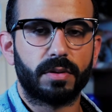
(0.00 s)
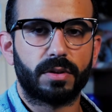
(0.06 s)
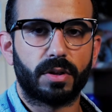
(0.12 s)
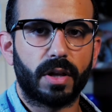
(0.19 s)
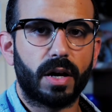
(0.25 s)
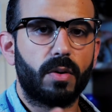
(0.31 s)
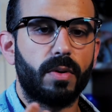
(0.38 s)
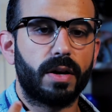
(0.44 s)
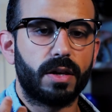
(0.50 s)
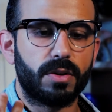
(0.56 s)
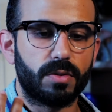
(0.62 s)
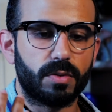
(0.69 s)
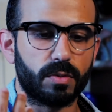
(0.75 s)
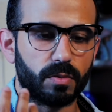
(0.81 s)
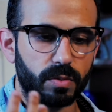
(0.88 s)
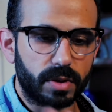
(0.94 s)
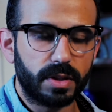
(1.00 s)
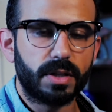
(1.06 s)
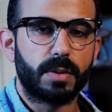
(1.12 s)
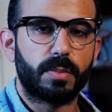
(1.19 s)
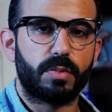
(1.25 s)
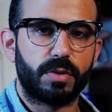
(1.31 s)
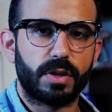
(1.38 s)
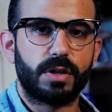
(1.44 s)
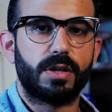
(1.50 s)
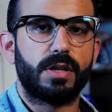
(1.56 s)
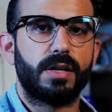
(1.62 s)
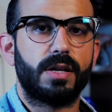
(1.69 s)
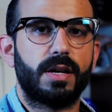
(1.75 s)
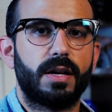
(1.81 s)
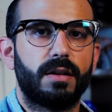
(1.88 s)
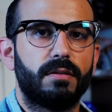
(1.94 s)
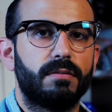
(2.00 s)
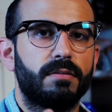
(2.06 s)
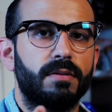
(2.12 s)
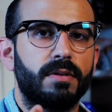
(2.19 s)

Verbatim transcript: so that way you really appreciate